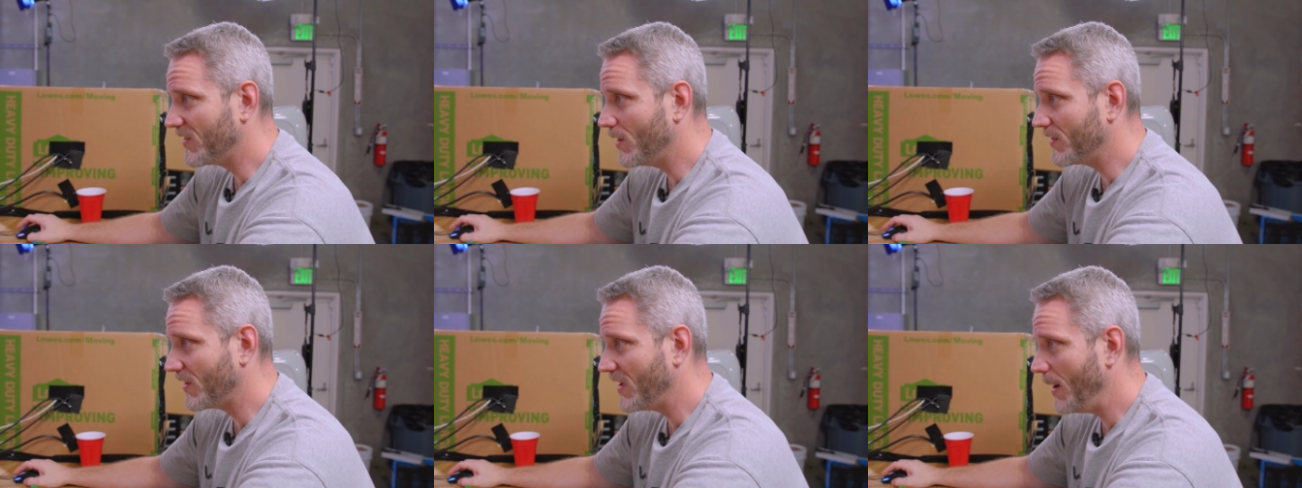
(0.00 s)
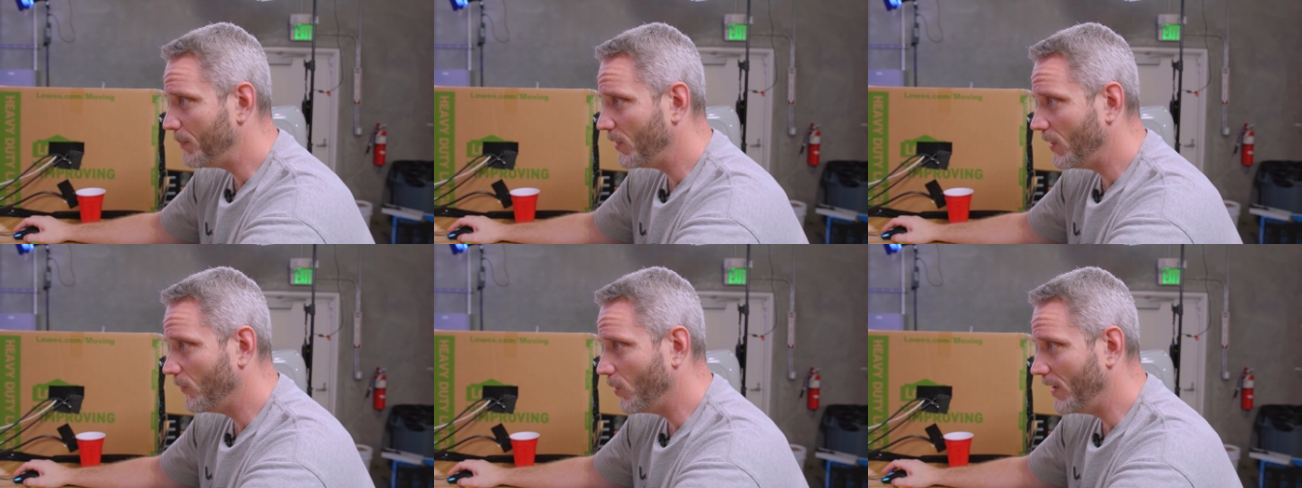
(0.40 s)
There's a
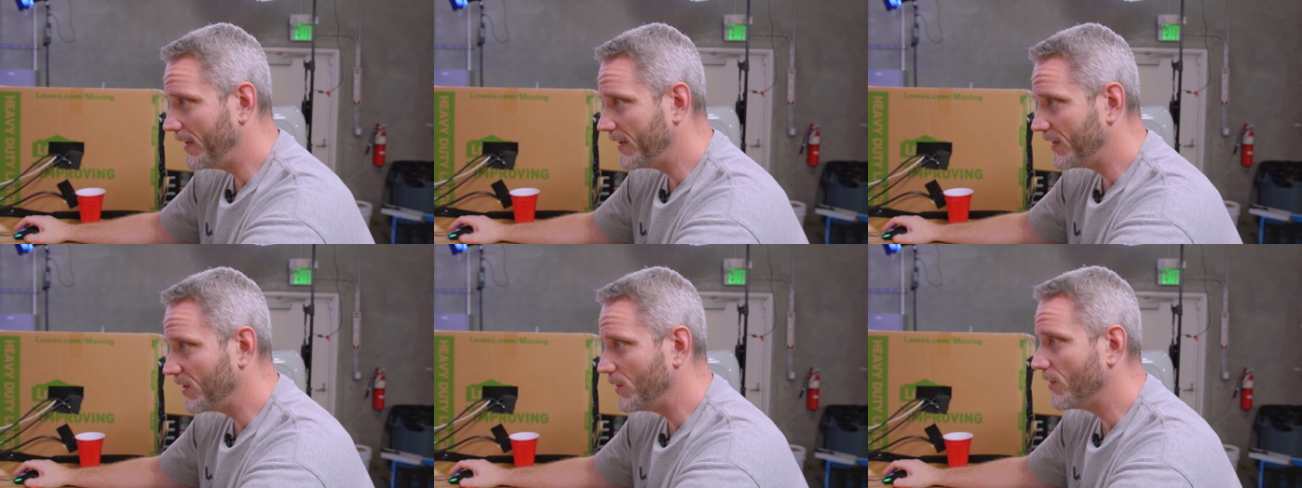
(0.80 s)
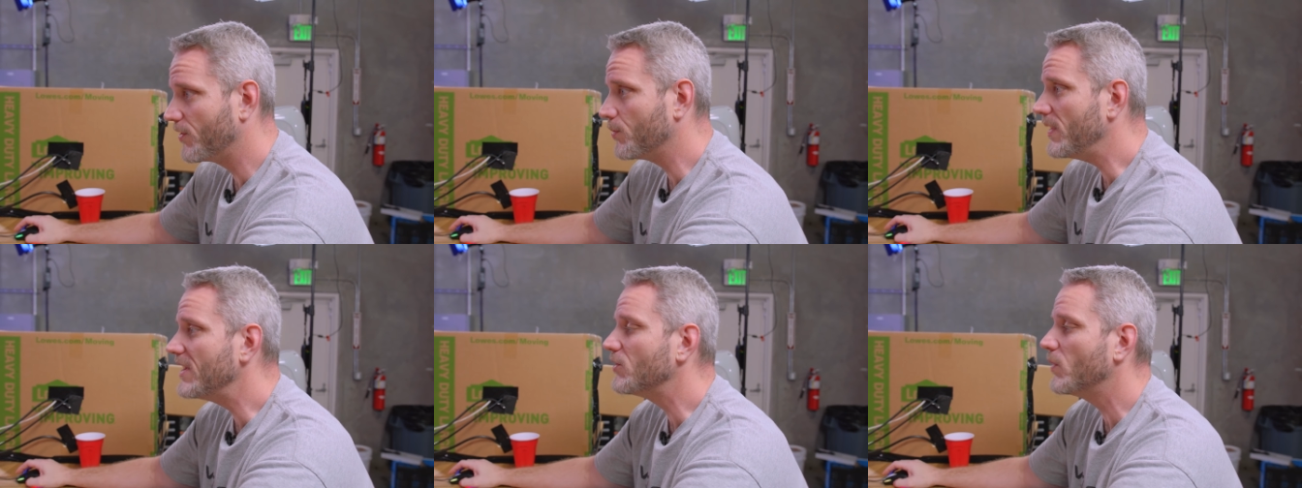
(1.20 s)
couple of one, two,
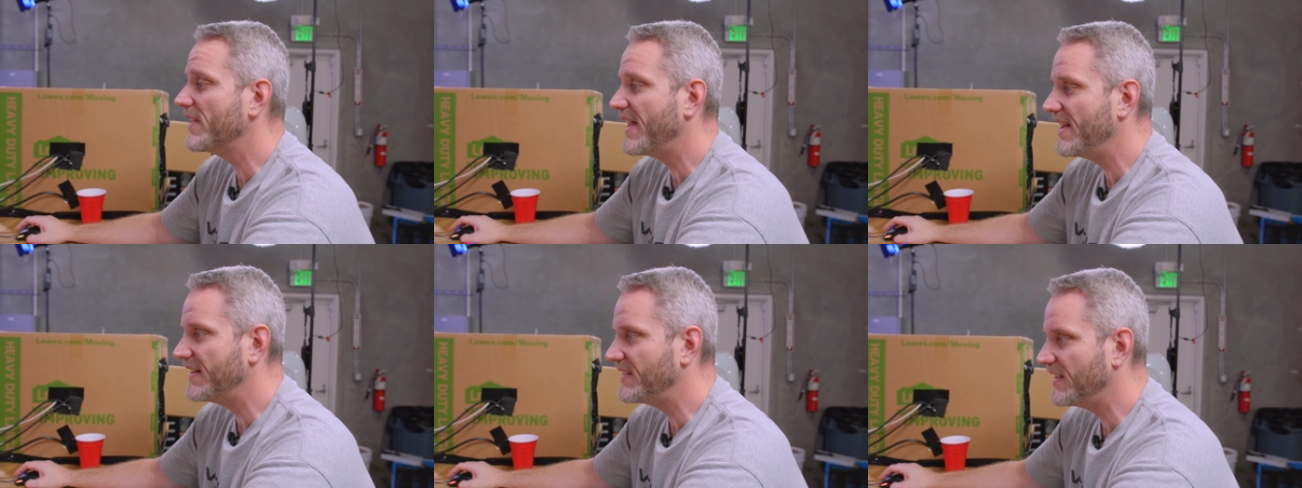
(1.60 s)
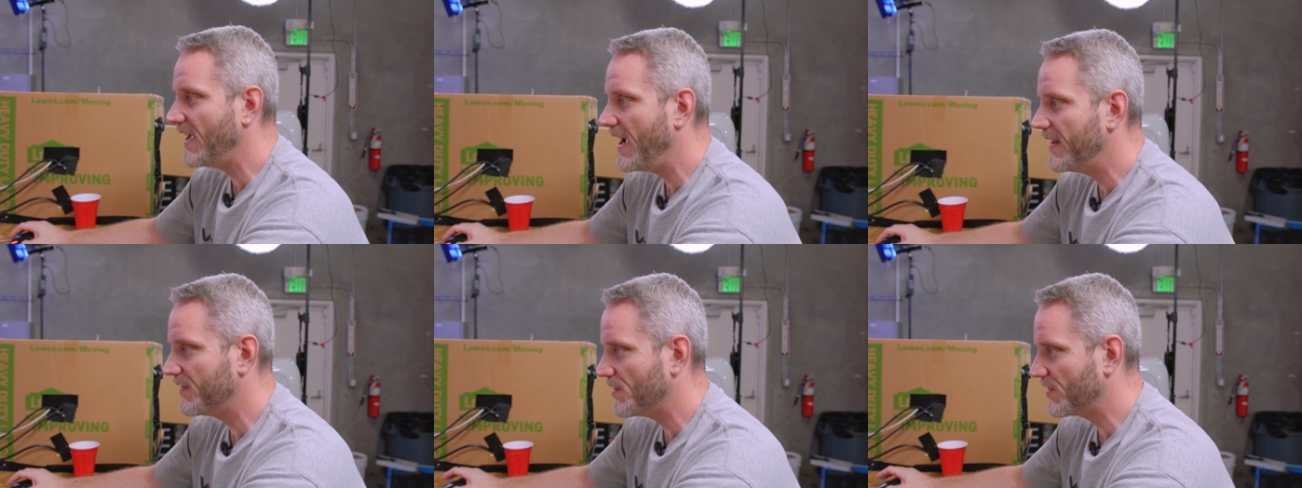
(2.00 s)
three 2080 Ti's
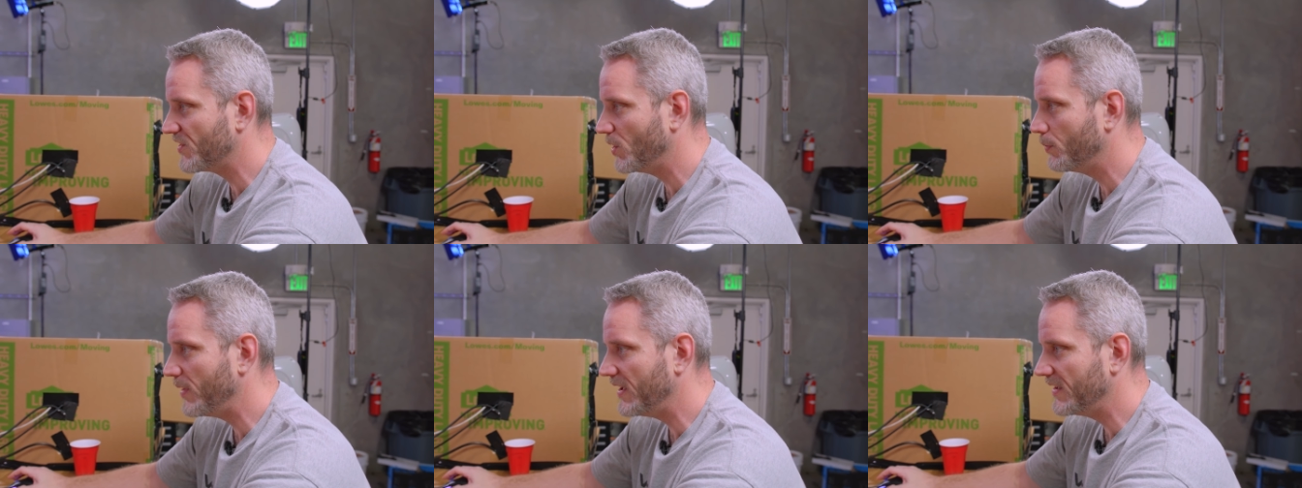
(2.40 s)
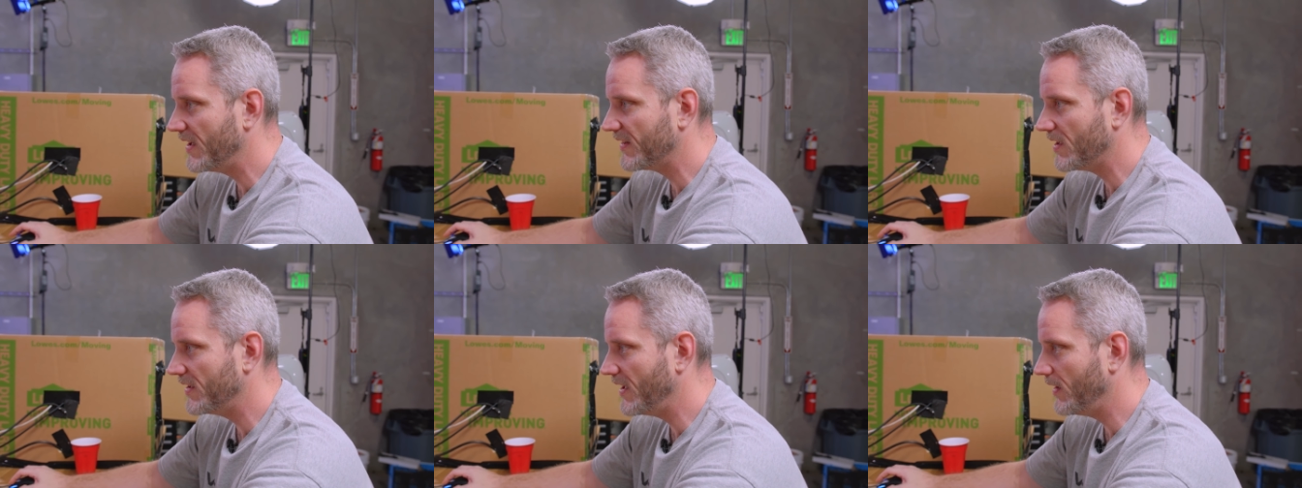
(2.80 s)
that are still beating
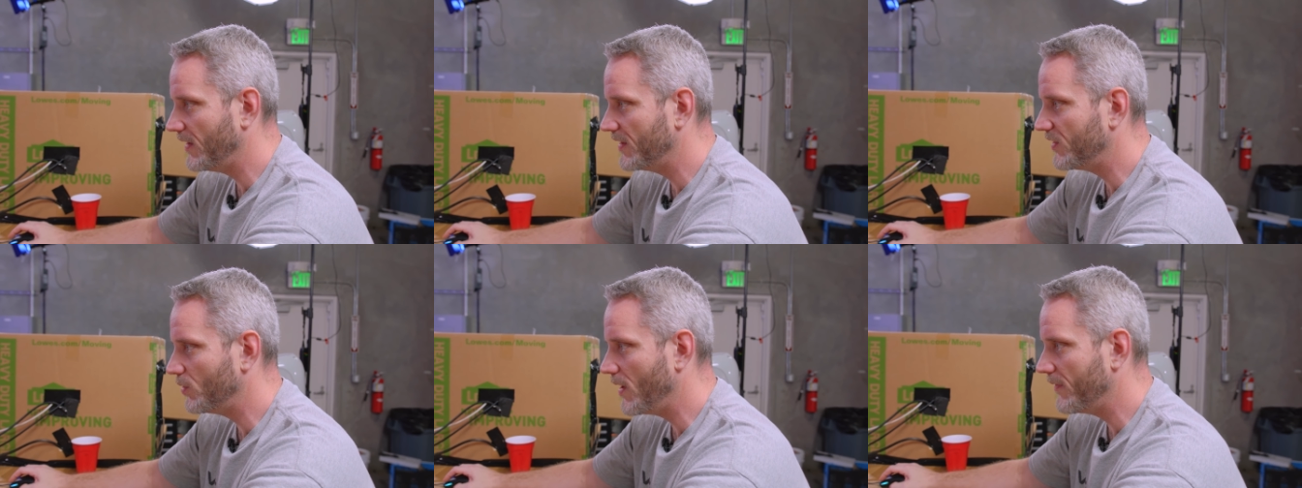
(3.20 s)
us on LN2,